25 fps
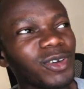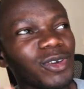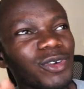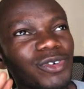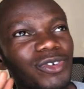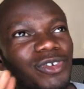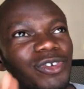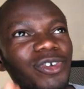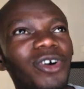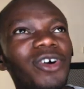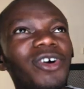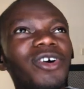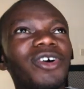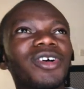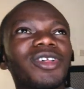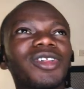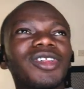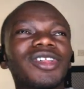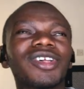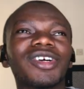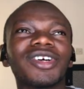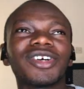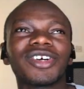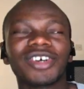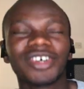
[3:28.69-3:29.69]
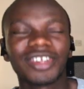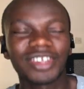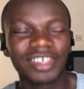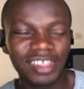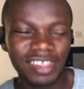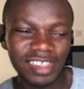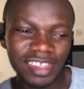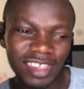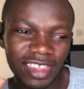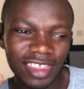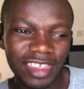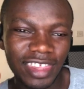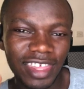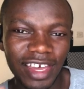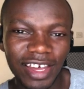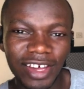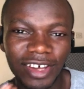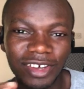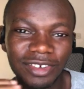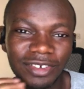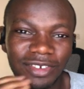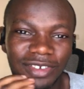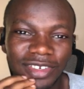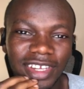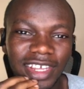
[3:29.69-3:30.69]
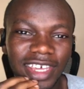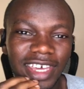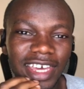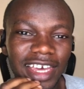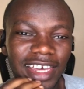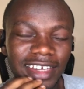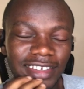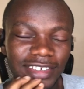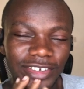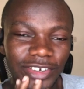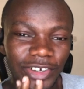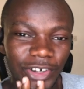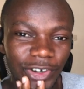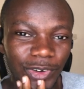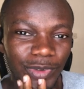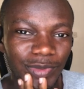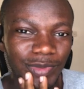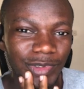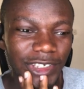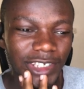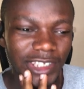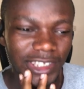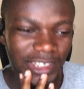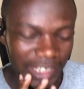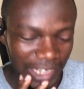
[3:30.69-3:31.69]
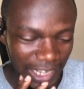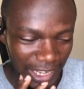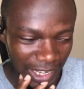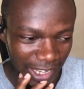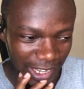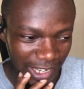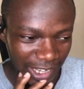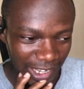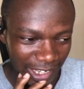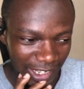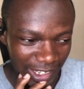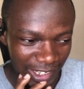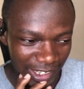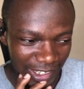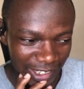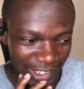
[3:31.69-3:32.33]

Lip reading: y'all gonna sit down and tell me that